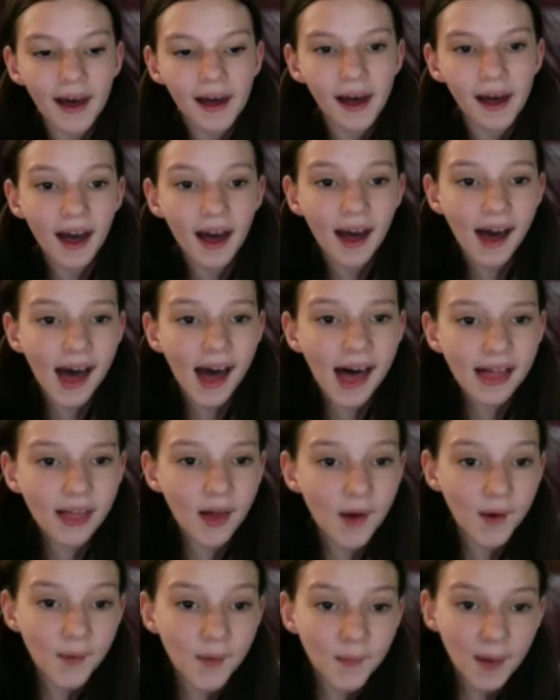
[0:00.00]

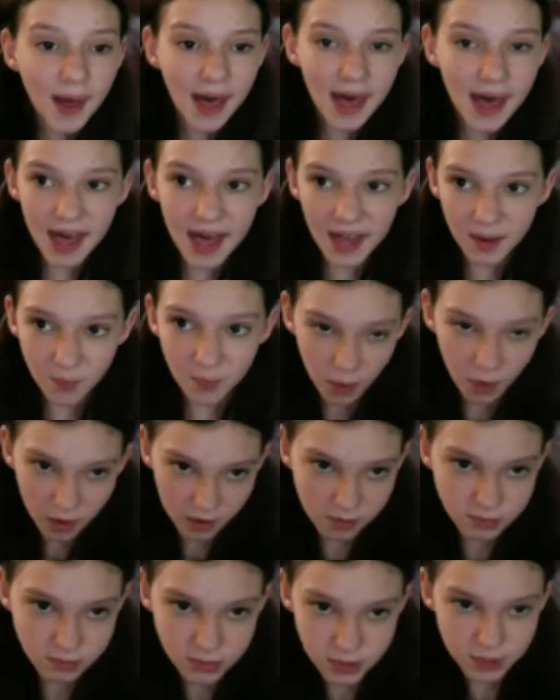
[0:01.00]
Hello and welcome
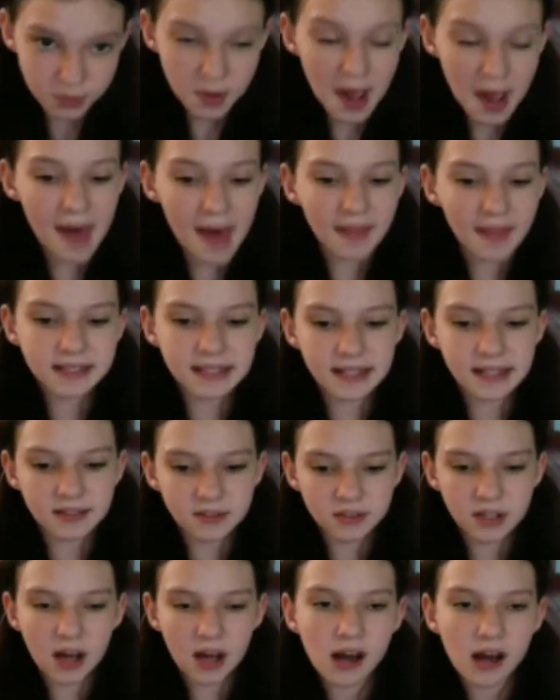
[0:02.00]
to Alexandra
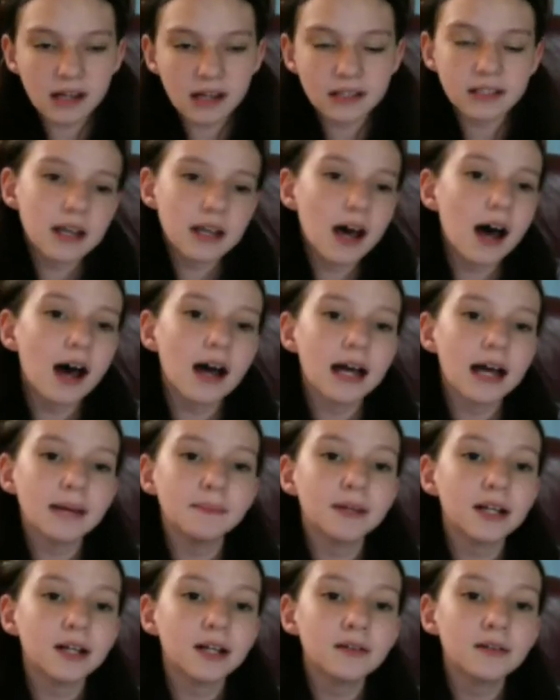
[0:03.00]
Talks. I'm
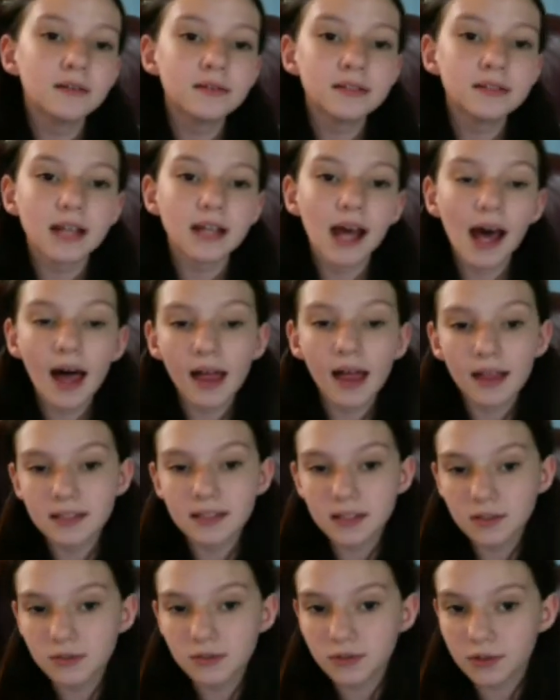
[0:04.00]
your host,
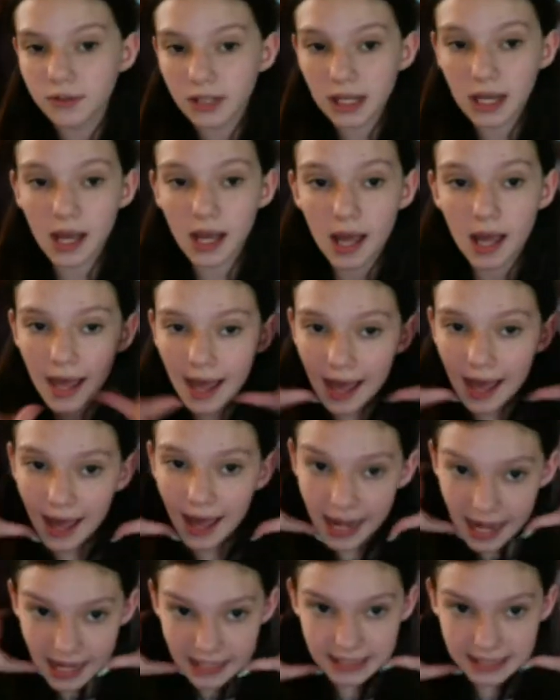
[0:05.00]
Alexandra Rooney,
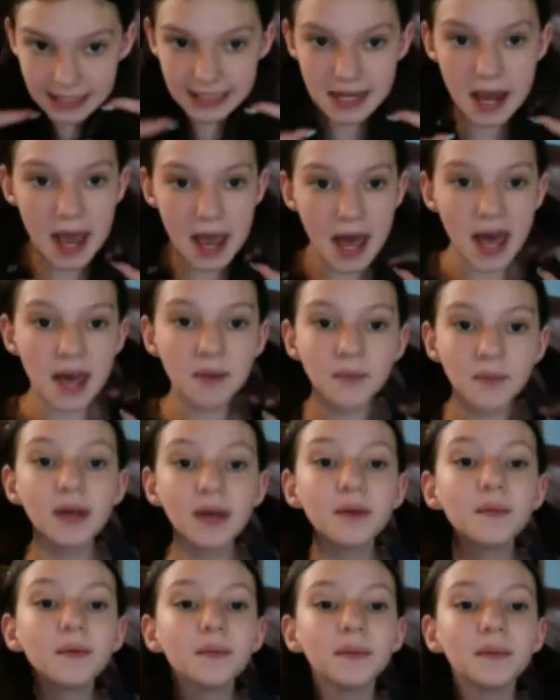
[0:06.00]
and today we
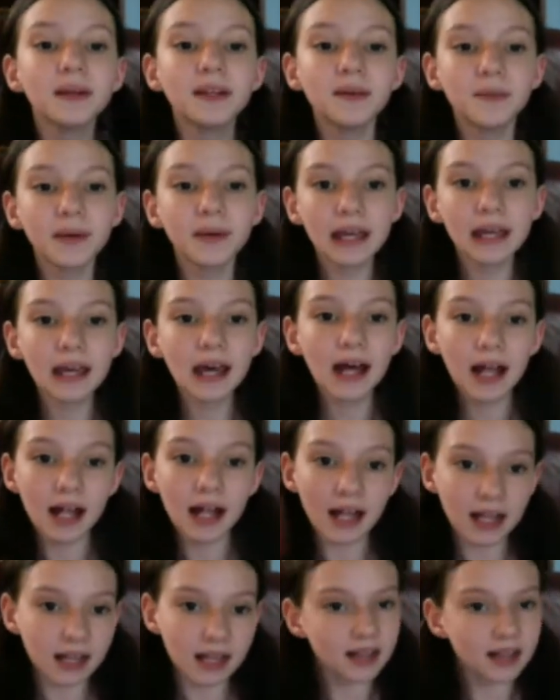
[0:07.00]
will be doing
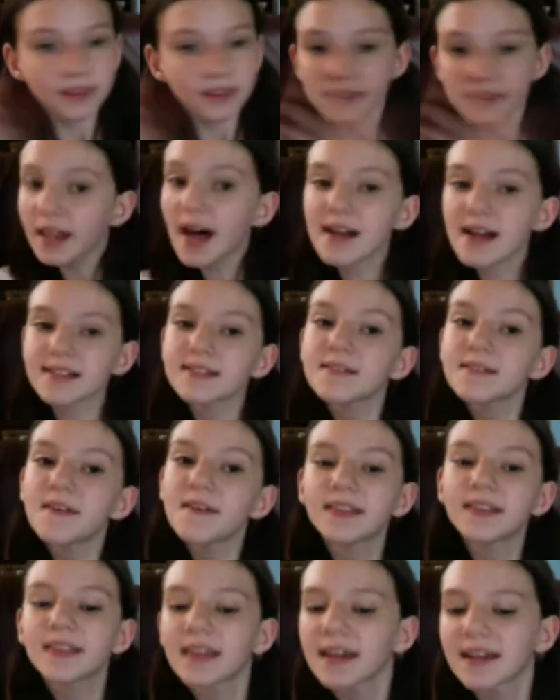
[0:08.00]
lots of
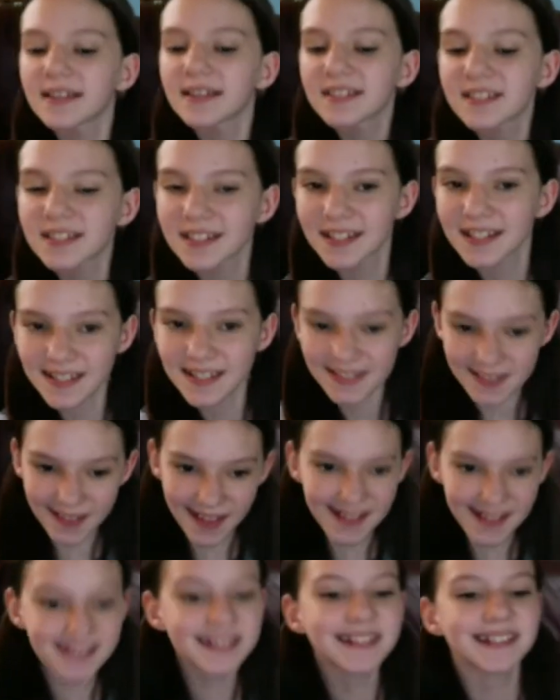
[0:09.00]
fun things. So
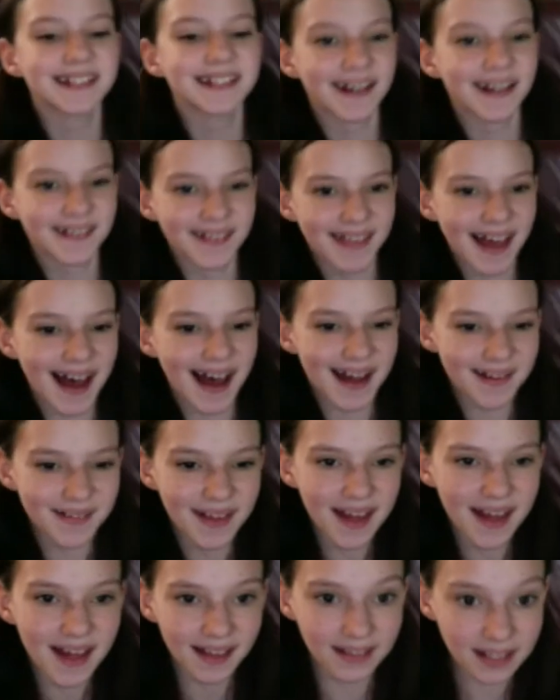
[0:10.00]
let's get started with that.
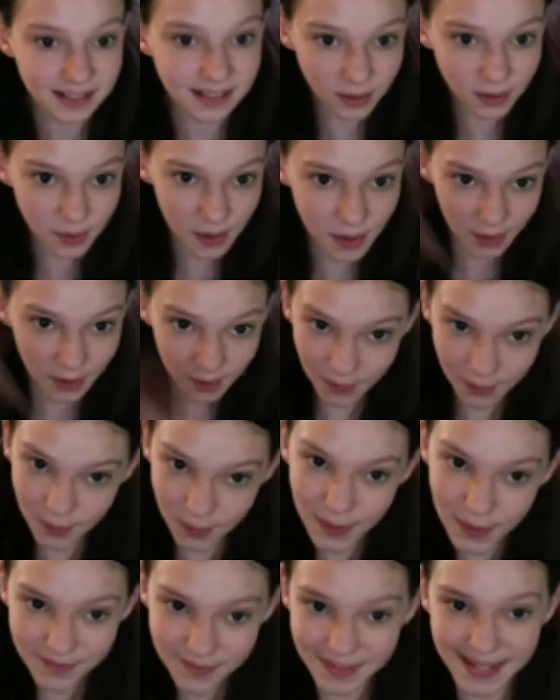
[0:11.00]
Let's go to our
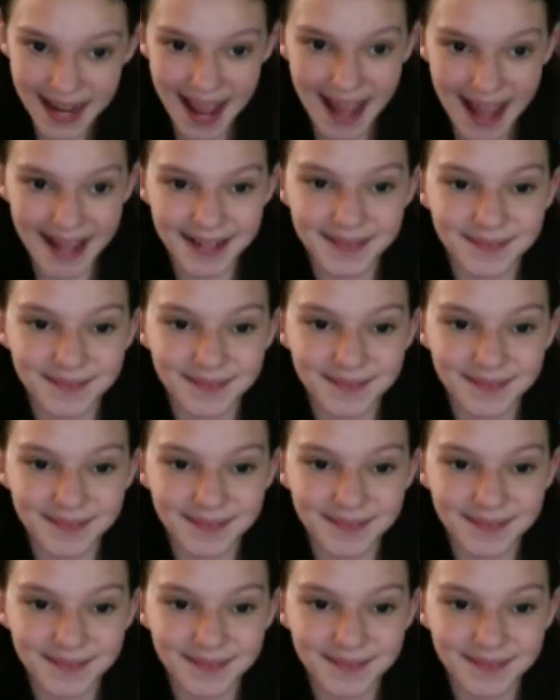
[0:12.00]
quote of the day.